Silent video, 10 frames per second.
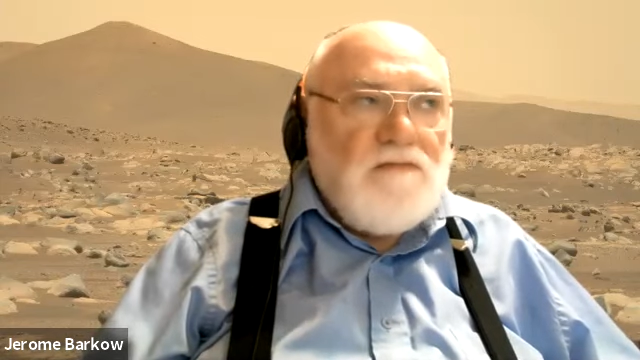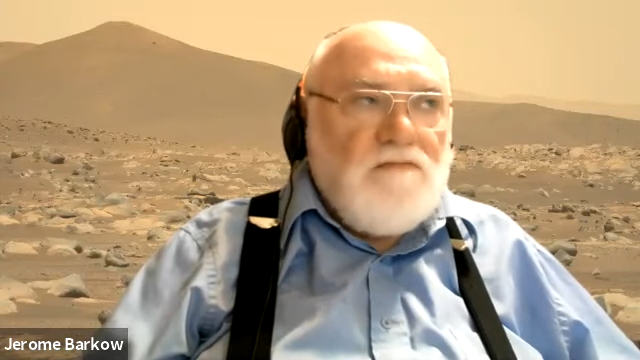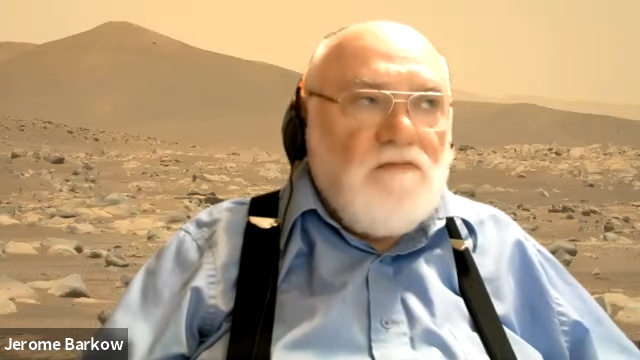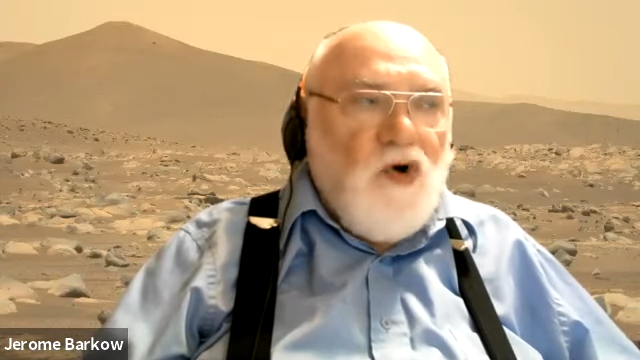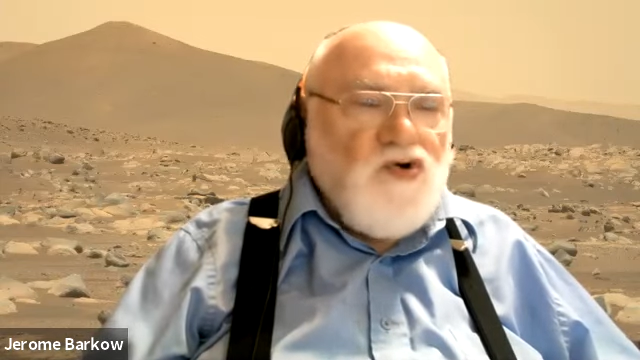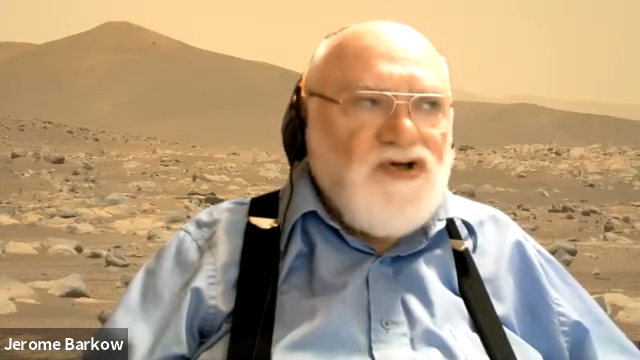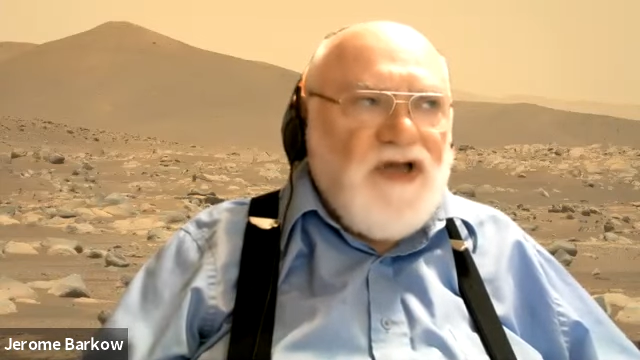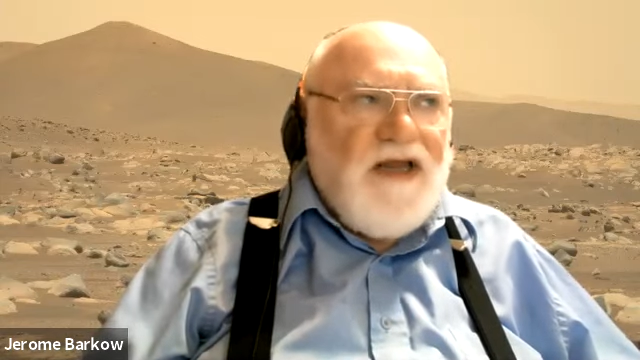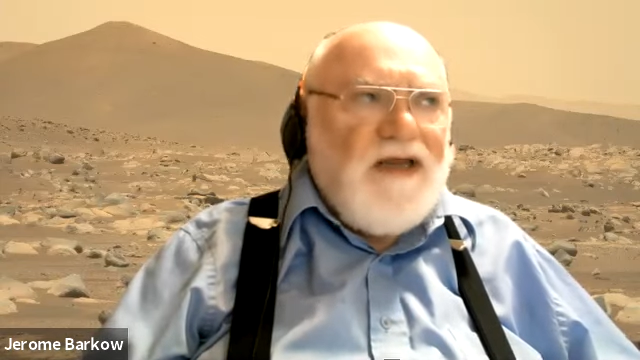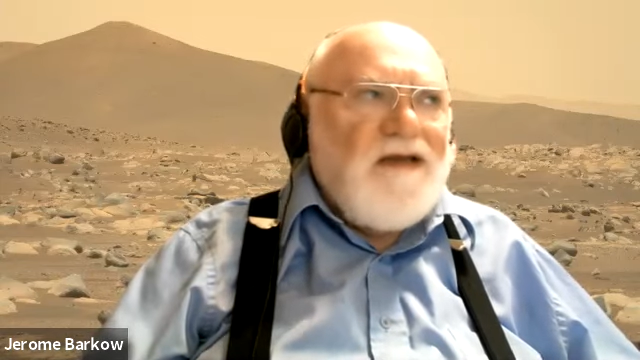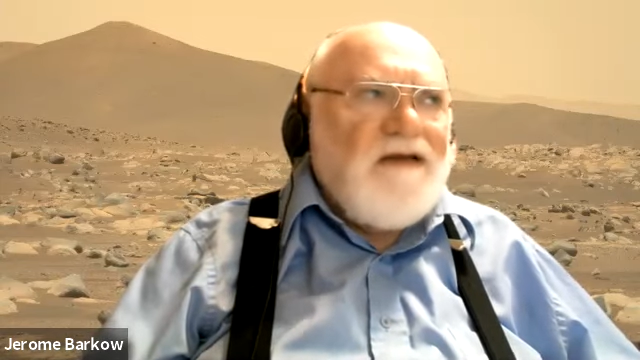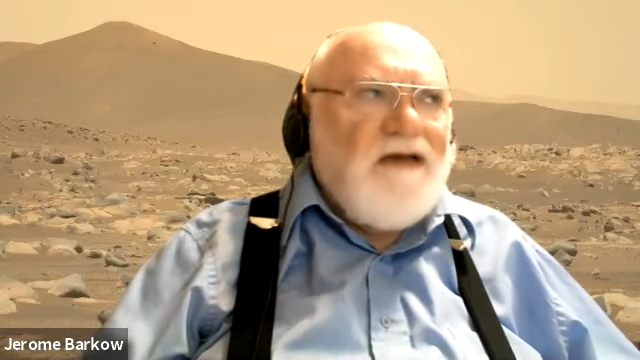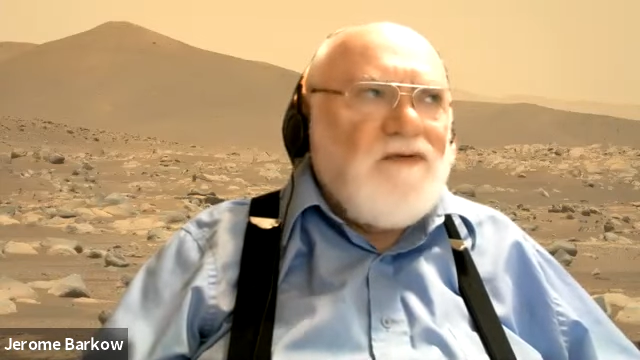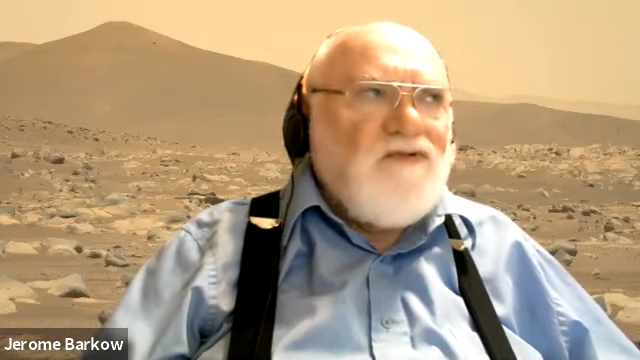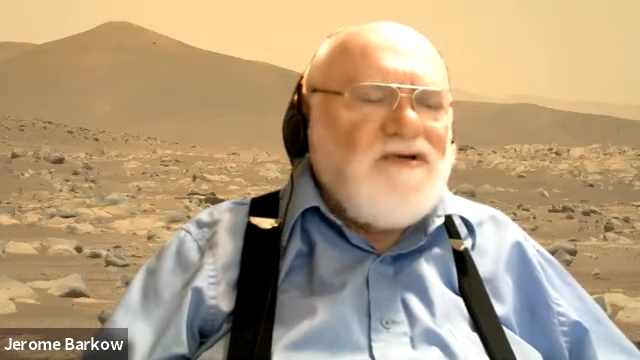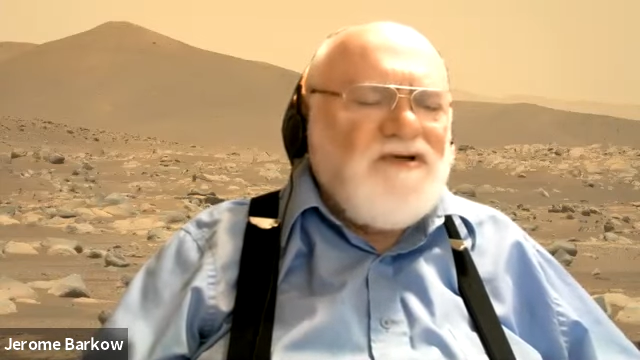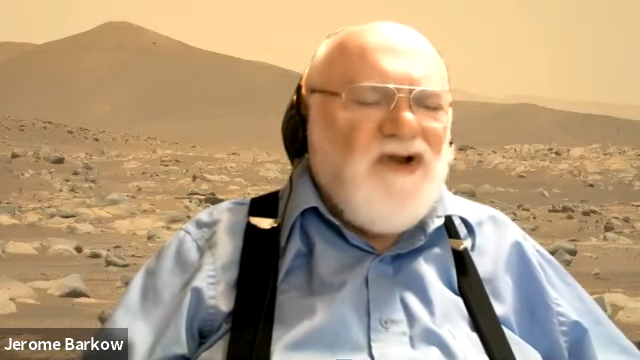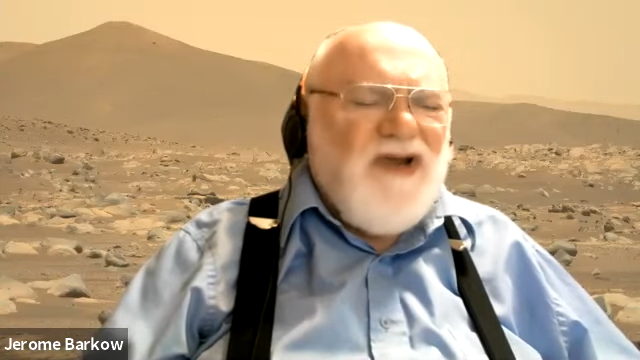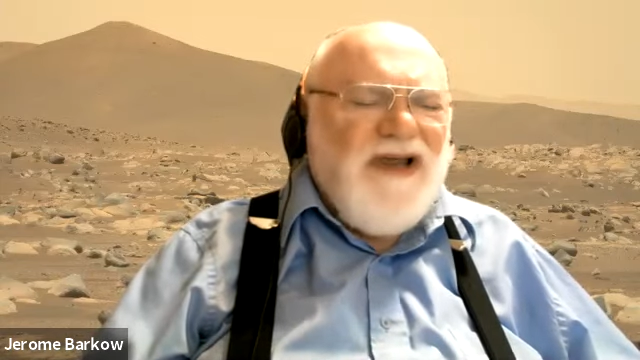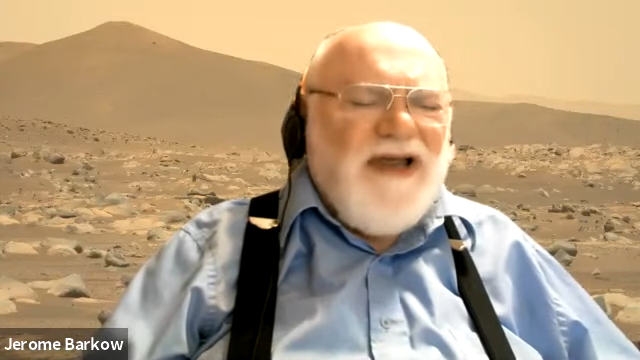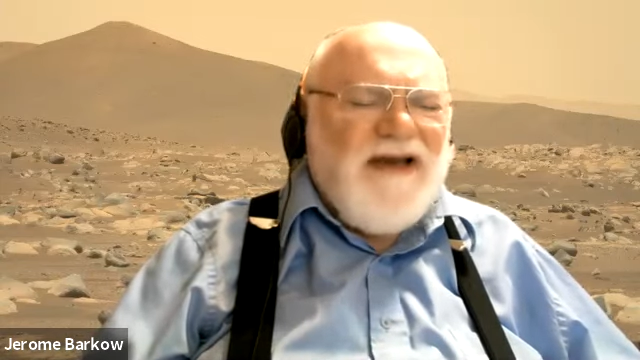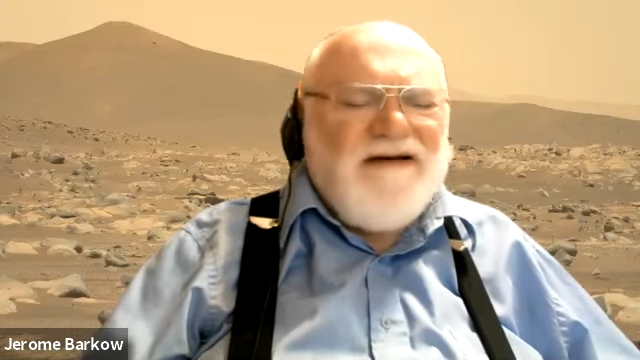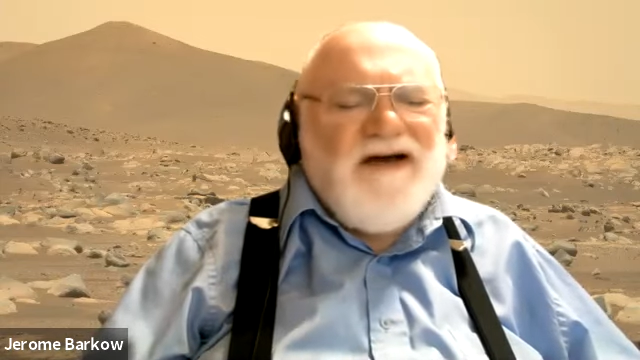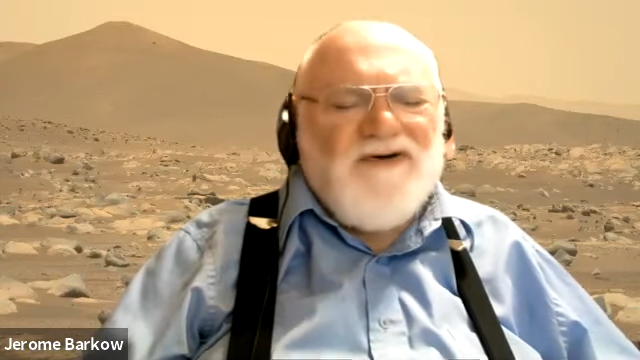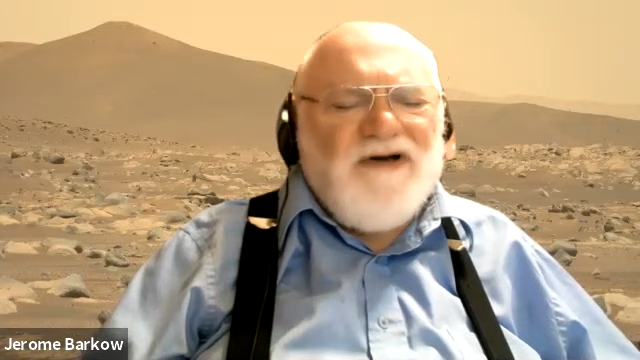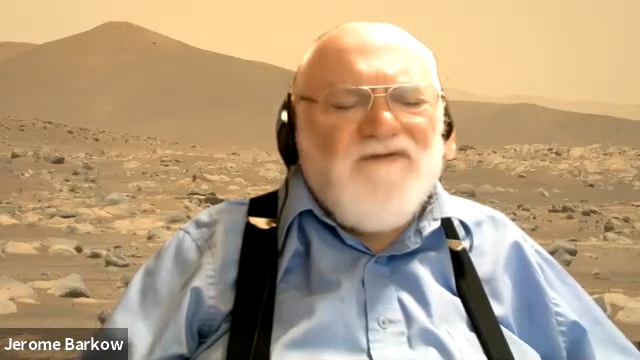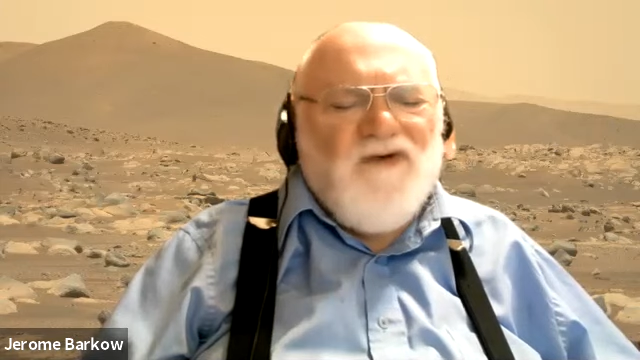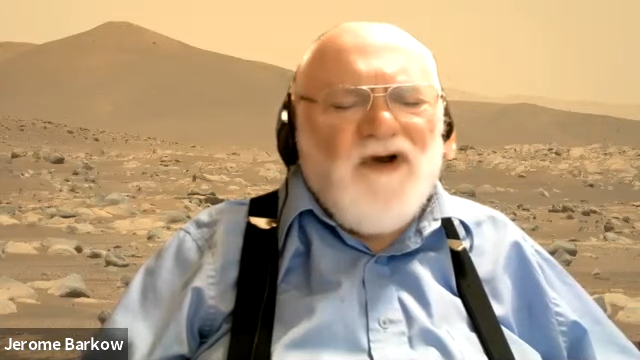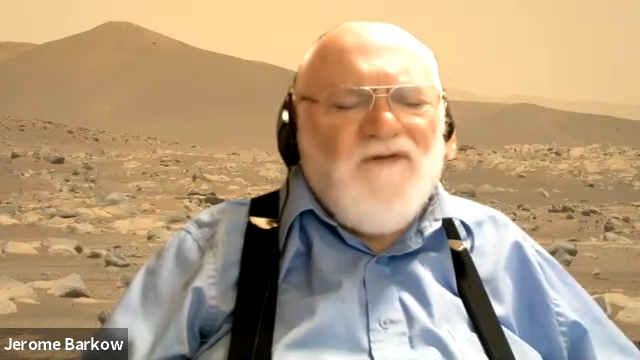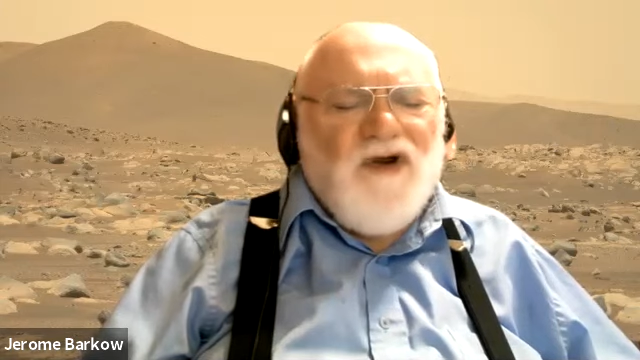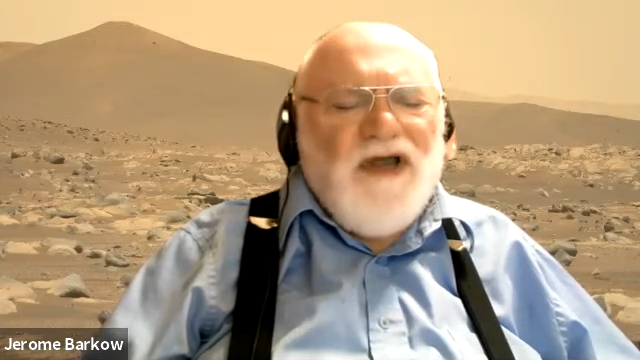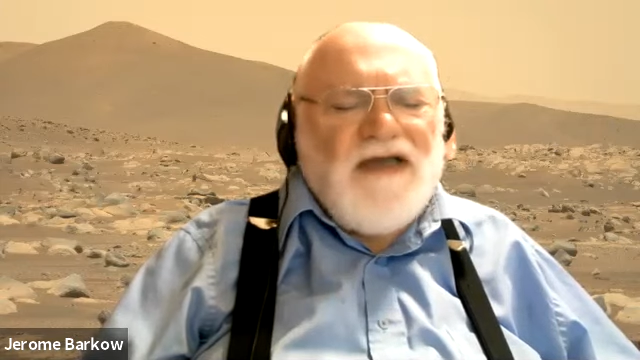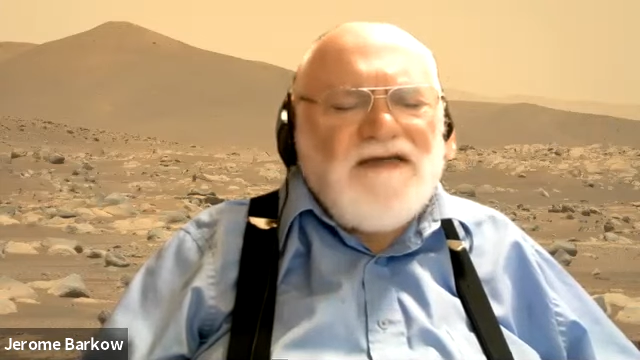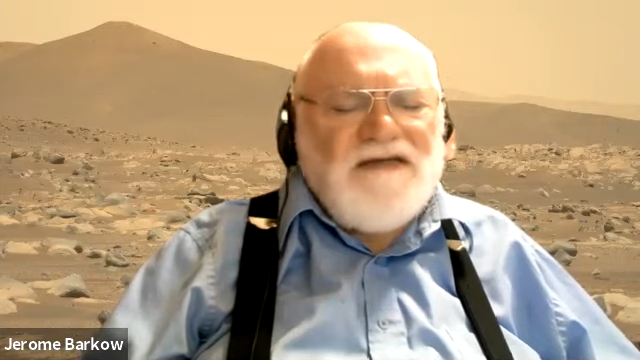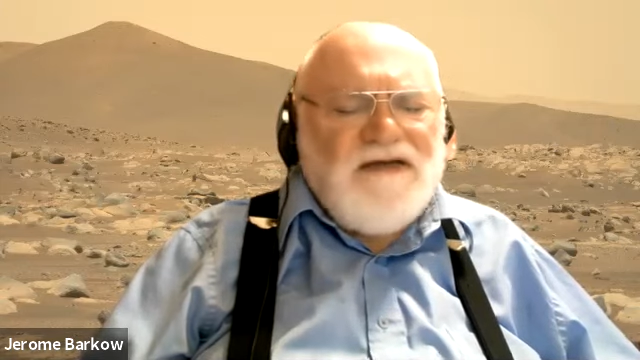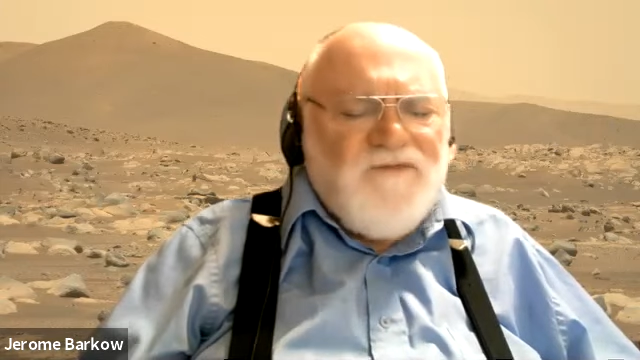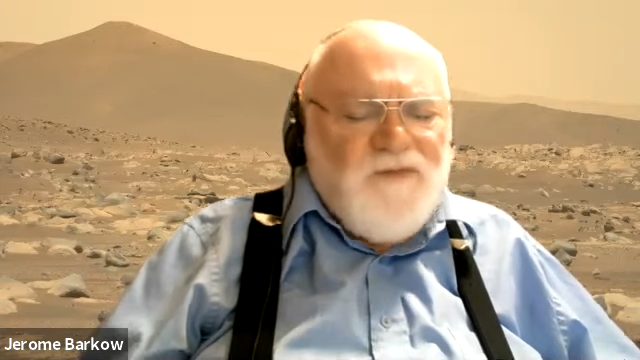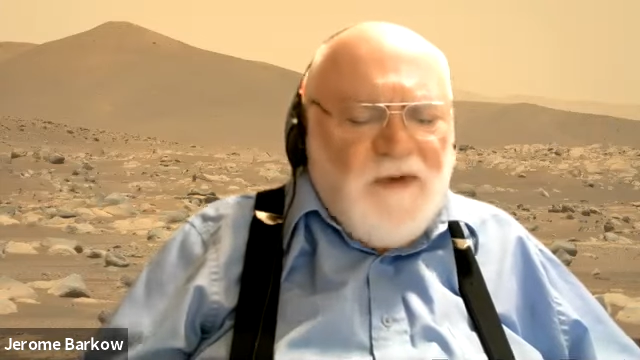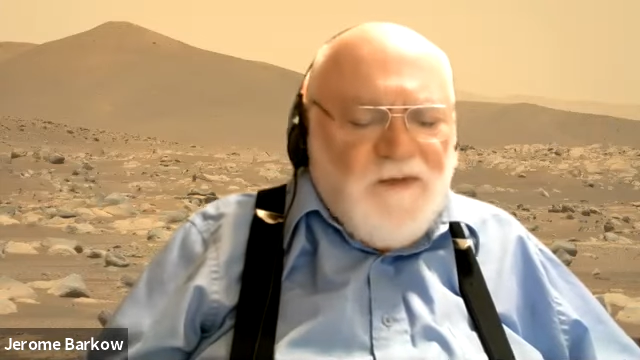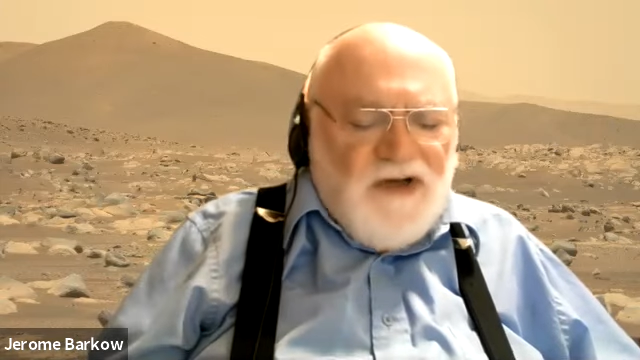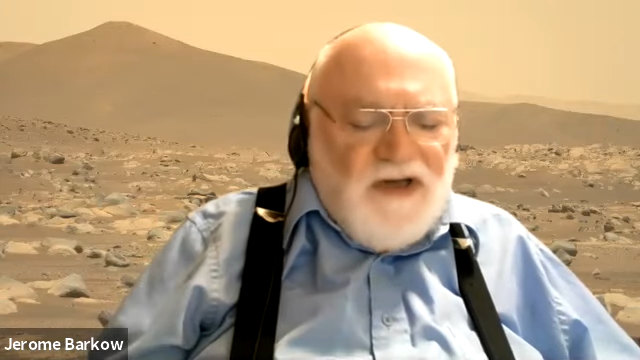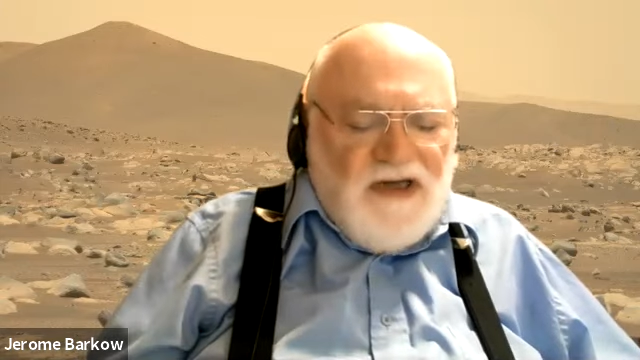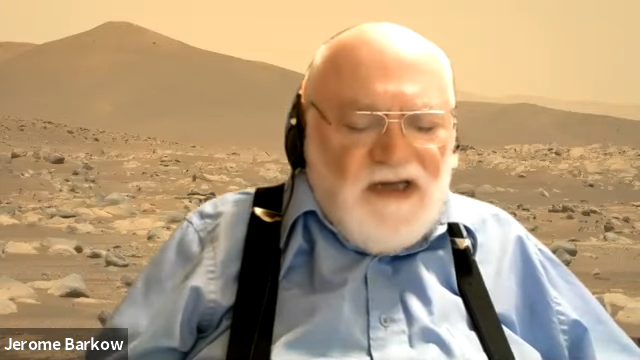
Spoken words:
mostly it was looking at 144 cases of people